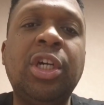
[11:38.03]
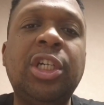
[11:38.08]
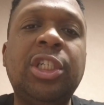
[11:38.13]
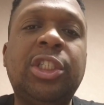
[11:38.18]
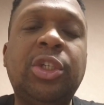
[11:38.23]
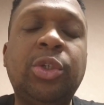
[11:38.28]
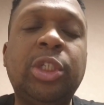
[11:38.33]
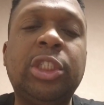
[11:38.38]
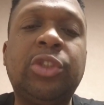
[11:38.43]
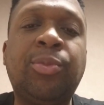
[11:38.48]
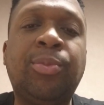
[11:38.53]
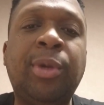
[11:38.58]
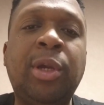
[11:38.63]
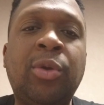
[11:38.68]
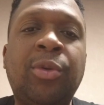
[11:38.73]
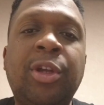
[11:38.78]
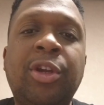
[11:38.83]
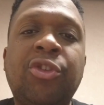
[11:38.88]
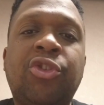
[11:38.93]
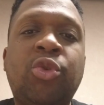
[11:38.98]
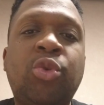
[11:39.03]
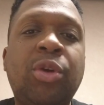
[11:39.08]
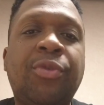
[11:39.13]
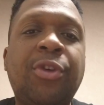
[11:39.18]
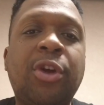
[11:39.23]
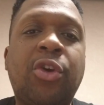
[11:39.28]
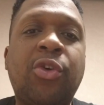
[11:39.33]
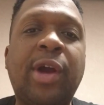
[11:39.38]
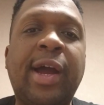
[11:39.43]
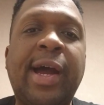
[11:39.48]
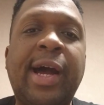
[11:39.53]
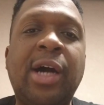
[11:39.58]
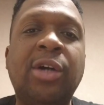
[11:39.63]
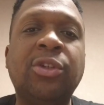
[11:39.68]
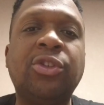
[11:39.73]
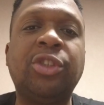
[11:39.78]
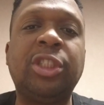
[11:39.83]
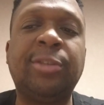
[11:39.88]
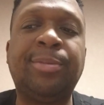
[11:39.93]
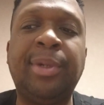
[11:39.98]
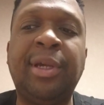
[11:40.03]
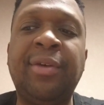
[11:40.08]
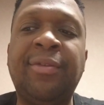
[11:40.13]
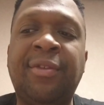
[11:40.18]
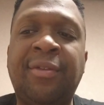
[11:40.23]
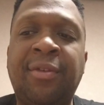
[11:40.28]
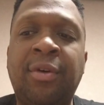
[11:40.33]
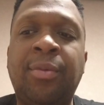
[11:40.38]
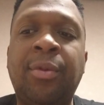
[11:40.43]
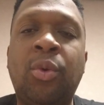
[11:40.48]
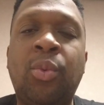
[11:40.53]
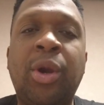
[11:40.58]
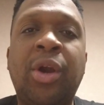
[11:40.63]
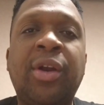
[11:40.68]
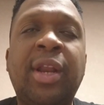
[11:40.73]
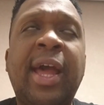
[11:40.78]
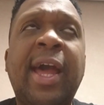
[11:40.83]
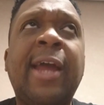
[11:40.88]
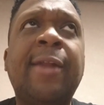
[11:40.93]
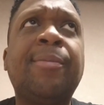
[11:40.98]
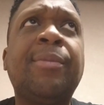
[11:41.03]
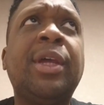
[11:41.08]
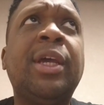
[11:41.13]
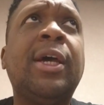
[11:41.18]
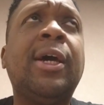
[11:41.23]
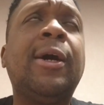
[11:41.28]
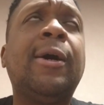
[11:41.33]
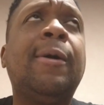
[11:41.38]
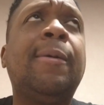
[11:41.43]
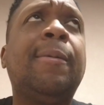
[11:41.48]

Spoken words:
So there's two different crowds, just be aware of that. And